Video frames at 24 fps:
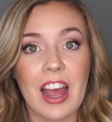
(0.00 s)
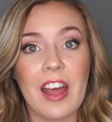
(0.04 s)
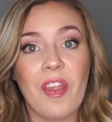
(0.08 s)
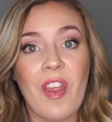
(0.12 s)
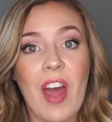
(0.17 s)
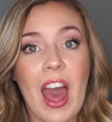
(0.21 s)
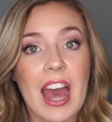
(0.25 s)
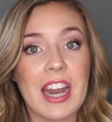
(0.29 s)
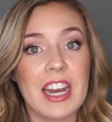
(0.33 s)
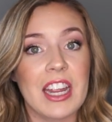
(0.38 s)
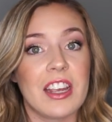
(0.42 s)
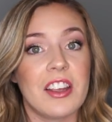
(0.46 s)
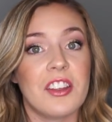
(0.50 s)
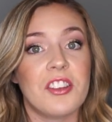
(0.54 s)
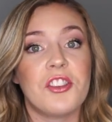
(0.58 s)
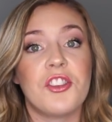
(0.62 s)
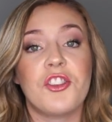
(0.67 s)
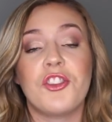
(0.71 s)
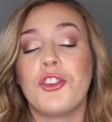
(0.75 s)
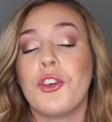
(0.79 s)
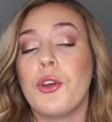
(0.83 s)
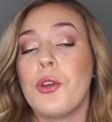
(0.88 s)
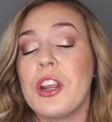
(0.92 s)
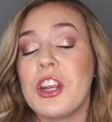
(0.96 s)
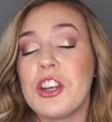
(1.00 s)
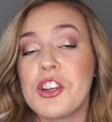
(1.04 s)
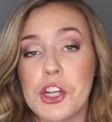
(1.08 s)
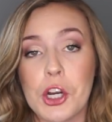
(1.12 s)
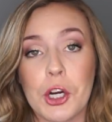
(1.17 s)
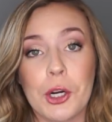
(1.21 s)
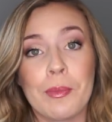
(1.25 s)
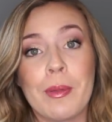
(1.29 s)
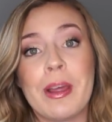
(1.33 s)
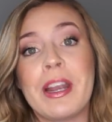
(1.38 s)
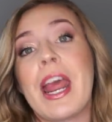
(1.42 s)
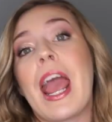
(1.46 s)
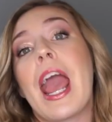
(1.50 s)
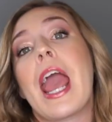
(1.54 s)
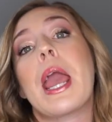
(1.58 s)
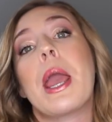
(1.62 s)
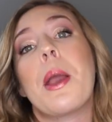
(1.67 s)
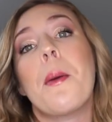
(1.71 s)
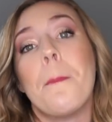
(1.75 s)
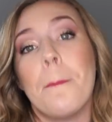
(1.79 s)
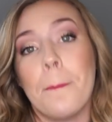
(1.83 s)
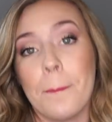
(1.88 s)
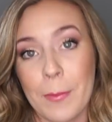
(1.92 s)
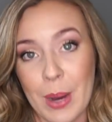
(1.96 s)
and that is to determine
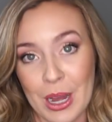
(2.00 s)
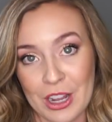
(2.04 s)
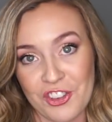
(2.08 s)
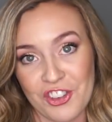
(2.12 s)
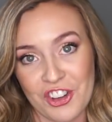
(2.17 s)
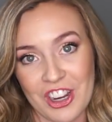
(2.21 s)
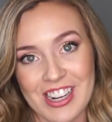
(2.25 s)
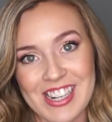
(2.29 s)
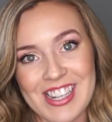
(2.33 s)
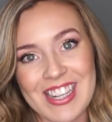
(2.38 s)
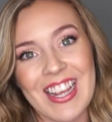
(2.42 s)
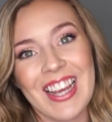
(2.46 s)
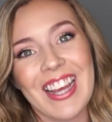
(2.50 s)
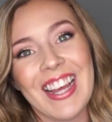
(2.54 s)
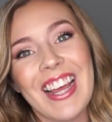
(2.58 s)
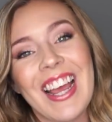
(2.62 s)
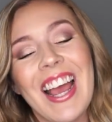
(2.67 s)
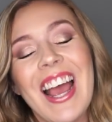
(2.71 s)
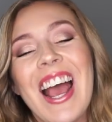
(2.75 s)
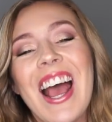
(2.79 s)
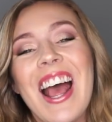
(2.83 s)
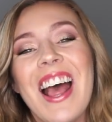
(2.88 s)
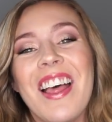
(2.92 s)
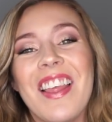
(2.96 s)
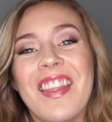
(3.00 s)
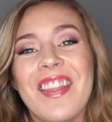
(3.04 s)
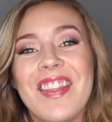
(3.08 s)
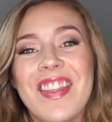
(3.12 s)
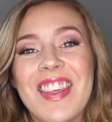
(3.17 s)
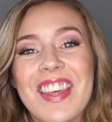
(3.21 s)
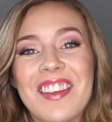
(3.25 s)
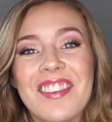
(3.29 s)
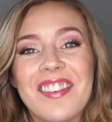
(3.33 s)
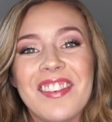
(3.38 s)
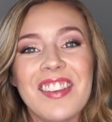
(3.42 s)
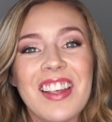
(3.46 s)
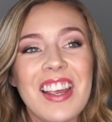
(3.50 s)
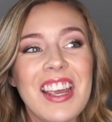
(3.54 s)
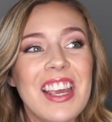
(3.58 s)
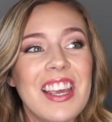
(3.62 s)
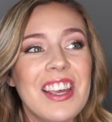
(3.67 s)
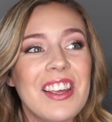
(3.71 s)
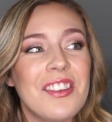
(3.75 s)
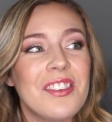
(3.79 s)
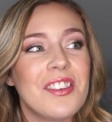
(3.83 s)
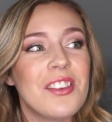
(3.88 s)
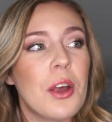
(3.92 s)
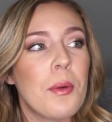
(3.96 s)
a budget. This
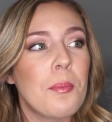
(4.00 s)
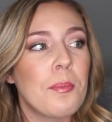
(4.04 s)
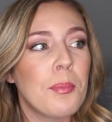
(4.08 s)
is